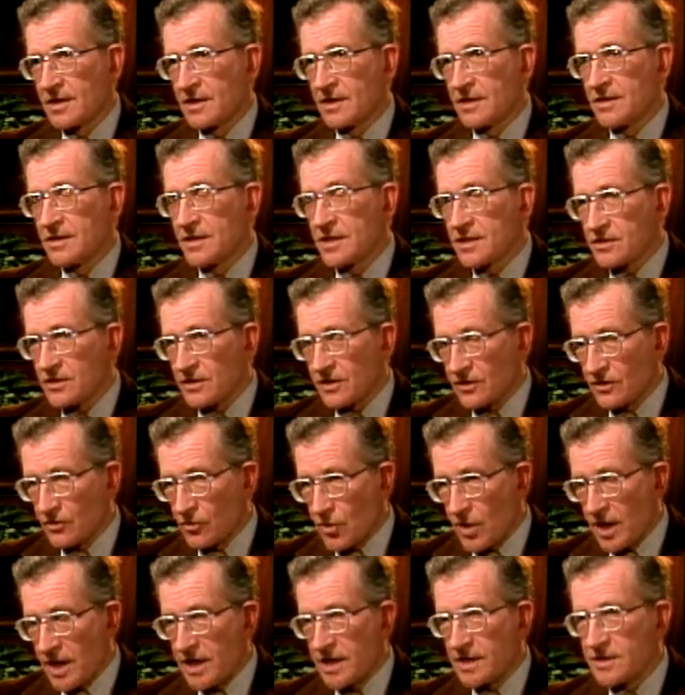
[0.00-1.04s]
These are the
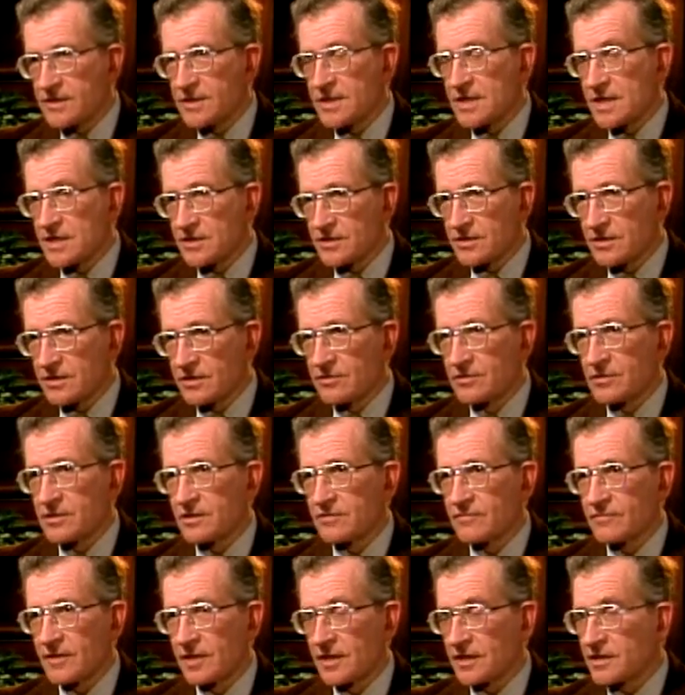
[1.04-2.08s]
ways the institution
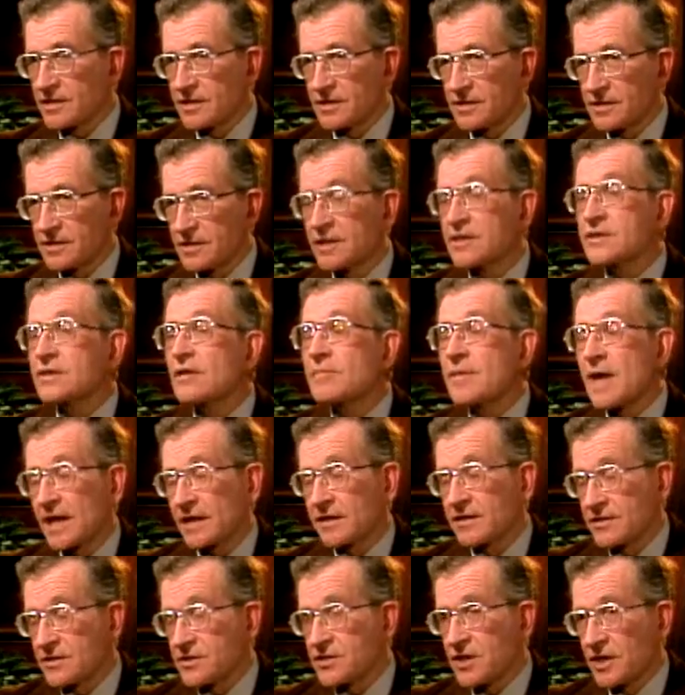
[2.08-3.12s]
functions. Let's go back
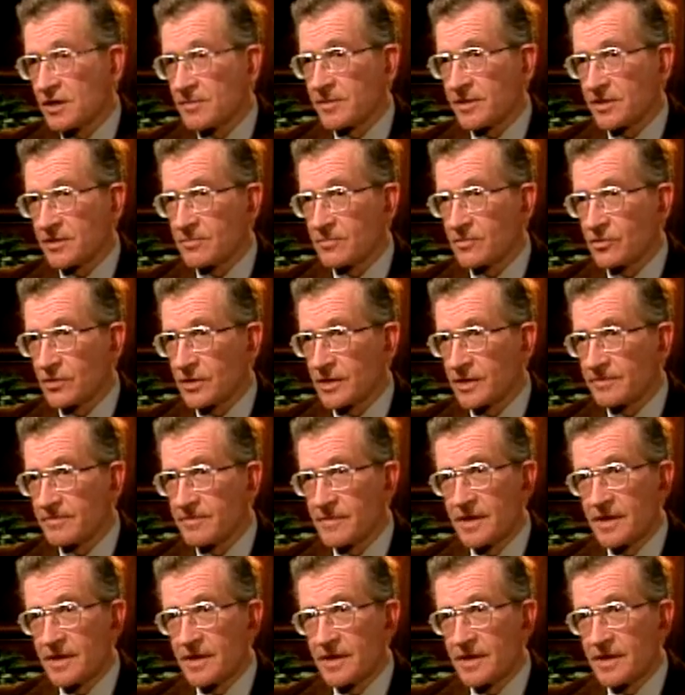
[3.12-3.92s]
to the chairman of the board.